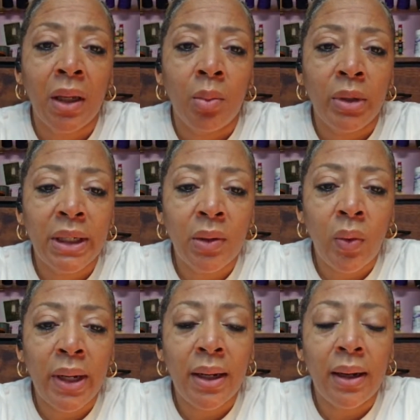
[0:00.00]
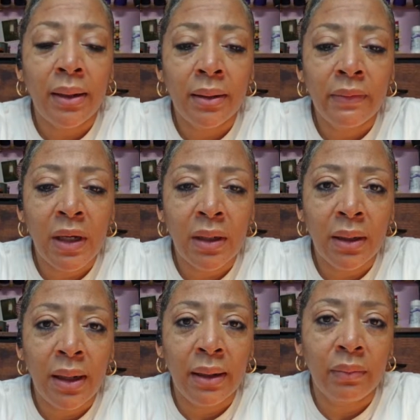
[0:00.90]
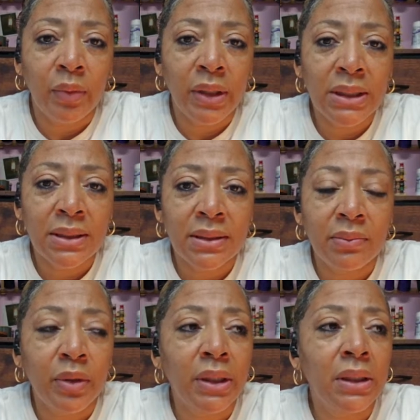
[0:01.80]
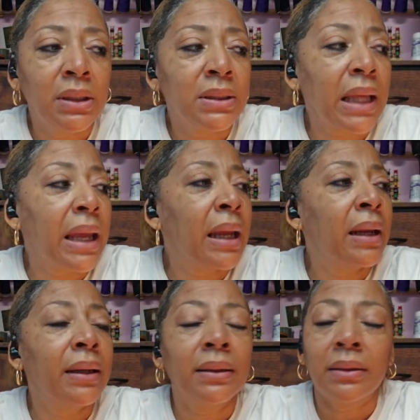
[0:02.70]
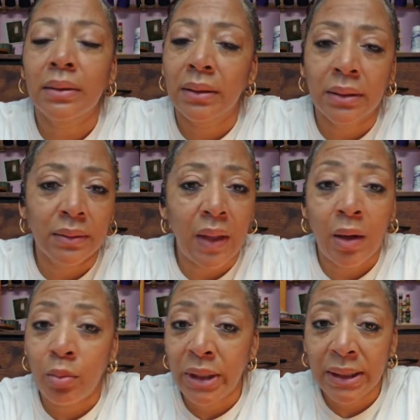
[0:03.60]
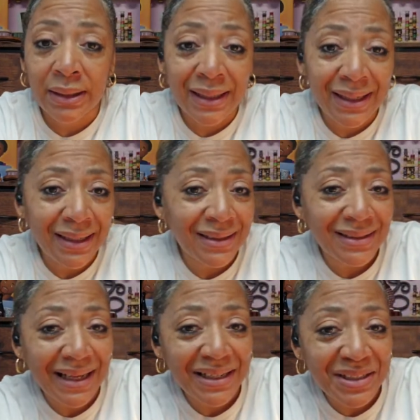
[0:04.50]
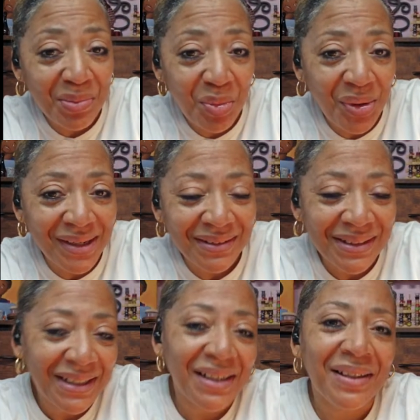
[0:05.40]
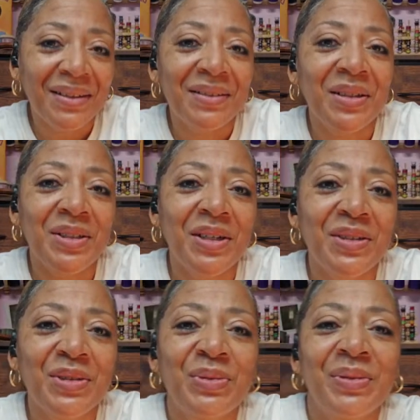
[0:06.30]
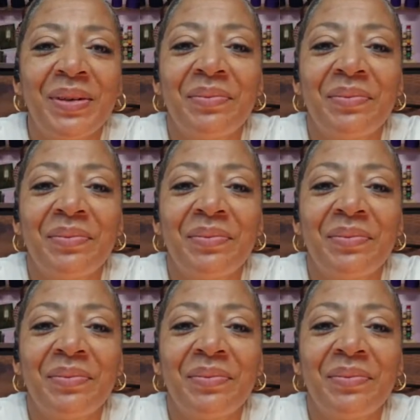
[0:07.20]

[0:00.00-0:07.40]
But anyway, I love y'all in life. Blessings and peace. And I'll be in again at some point. Talk to you soon.